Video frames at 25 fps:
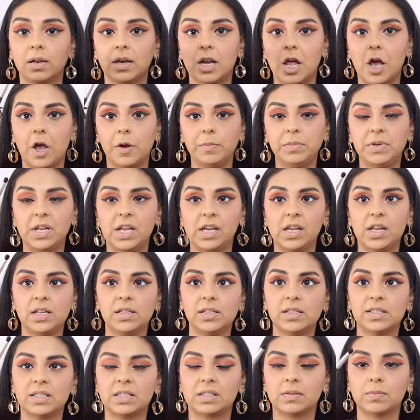Now I'm taking
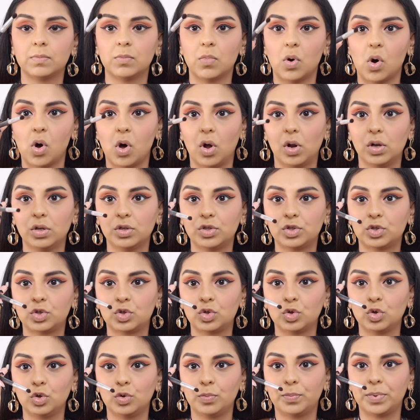this small,
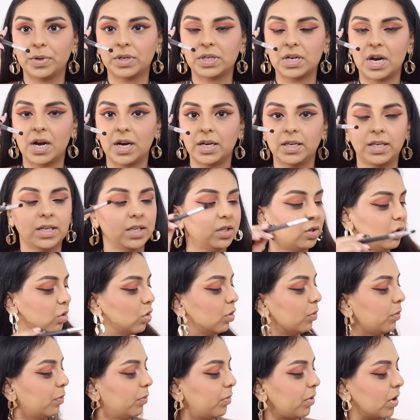super tiny
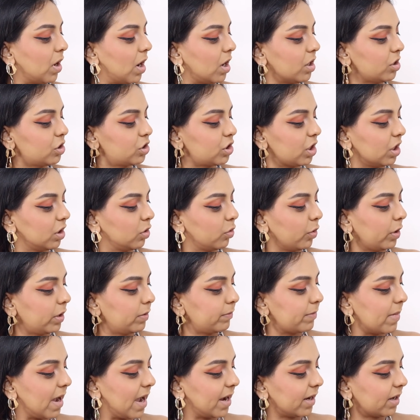dome brush and
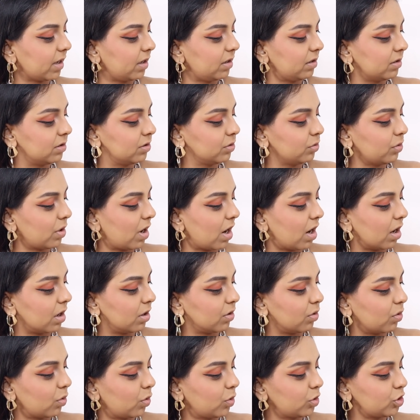going back into our
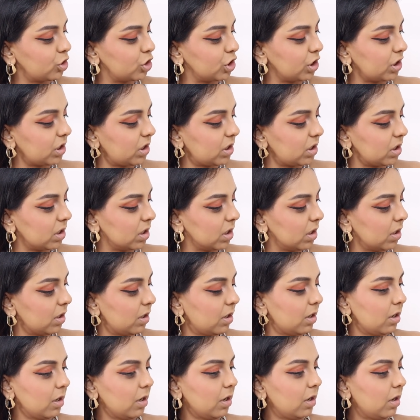OG
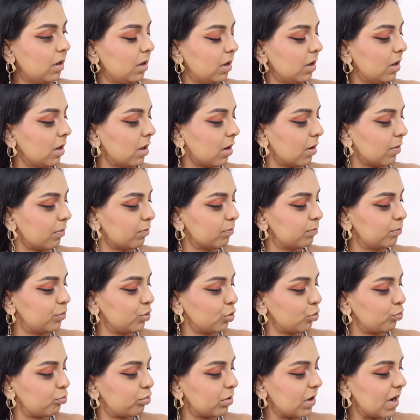
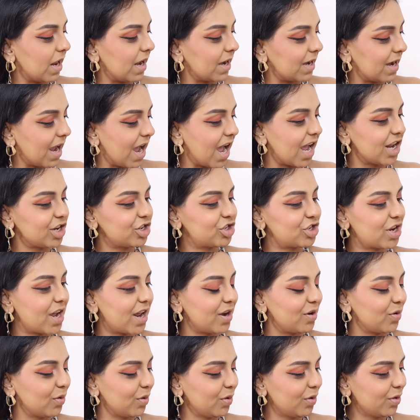boop like
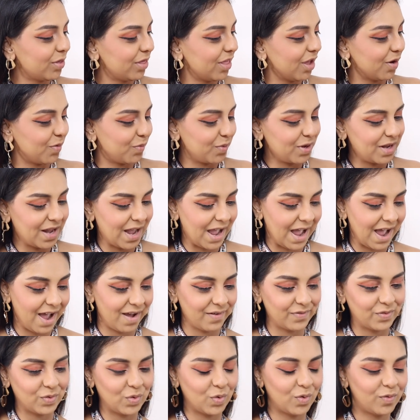eyeshadow that we
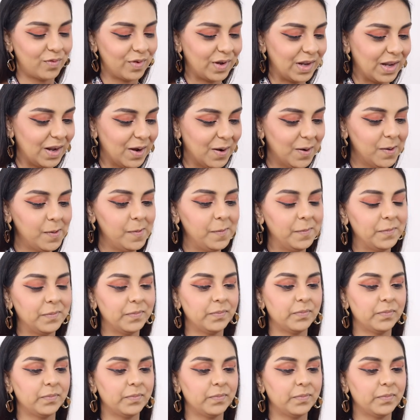have over here.